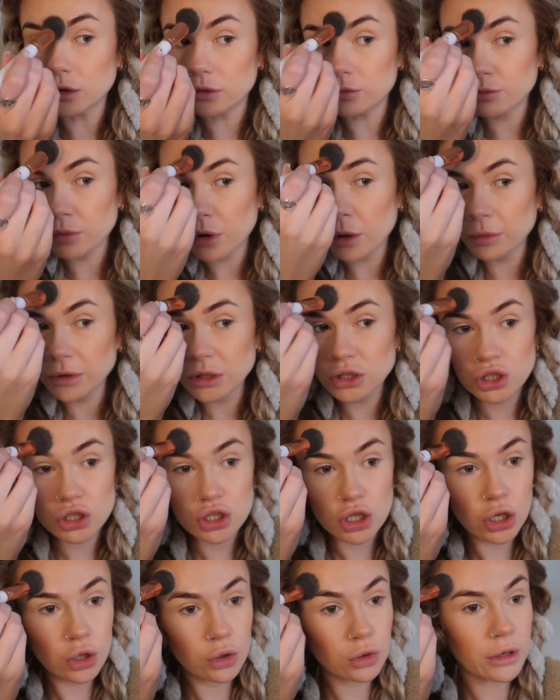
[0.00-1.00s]
probably
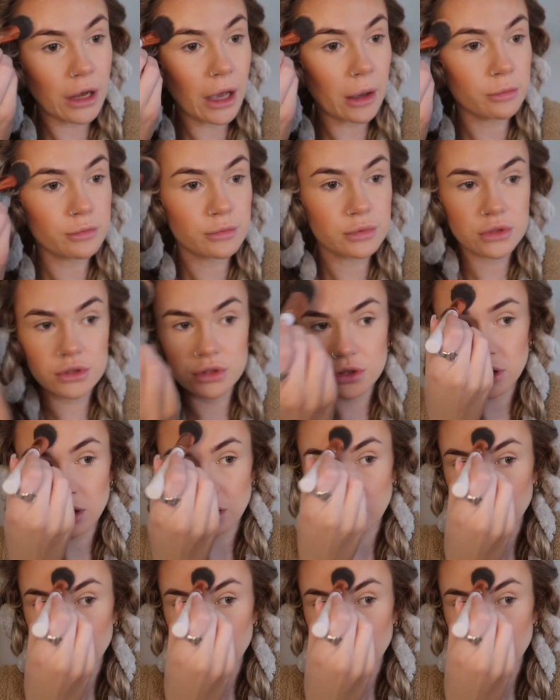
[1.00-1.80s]
two dabs